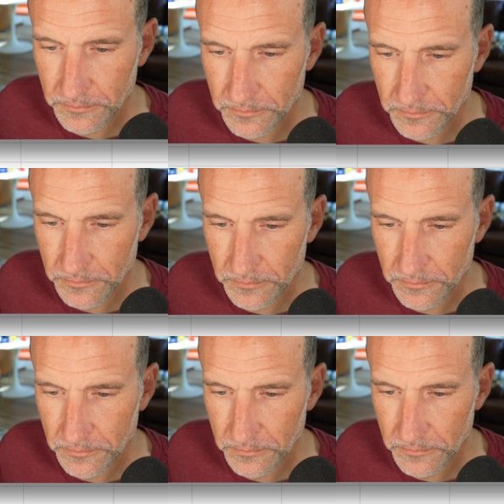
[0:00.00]

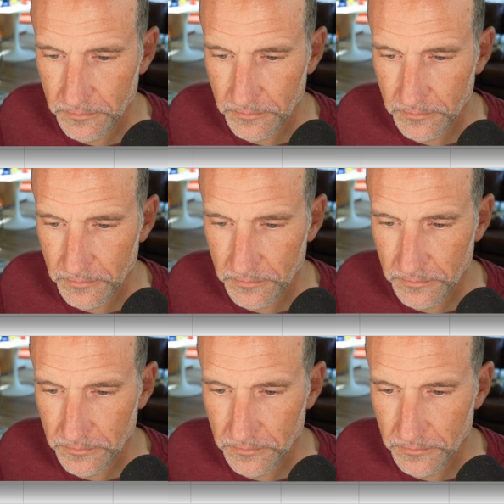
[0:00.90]

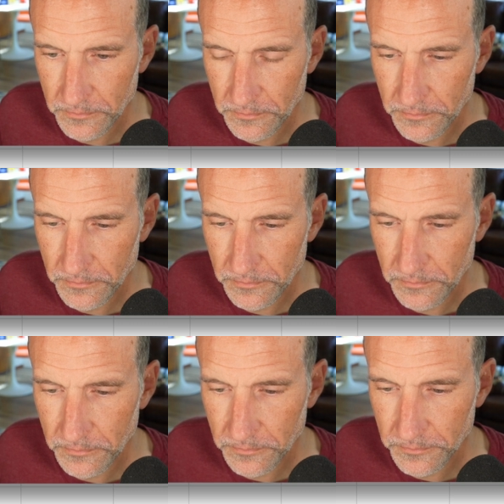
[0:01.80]

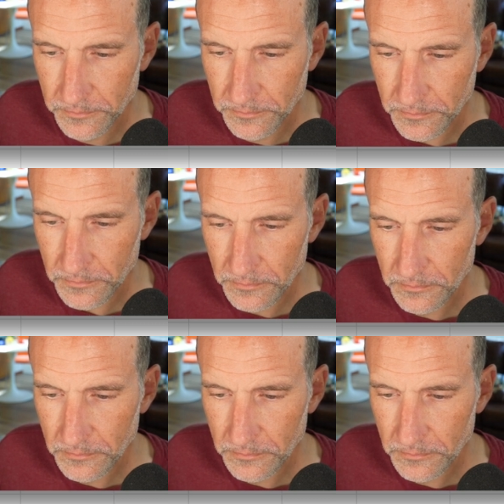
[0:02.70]
Nothing is said.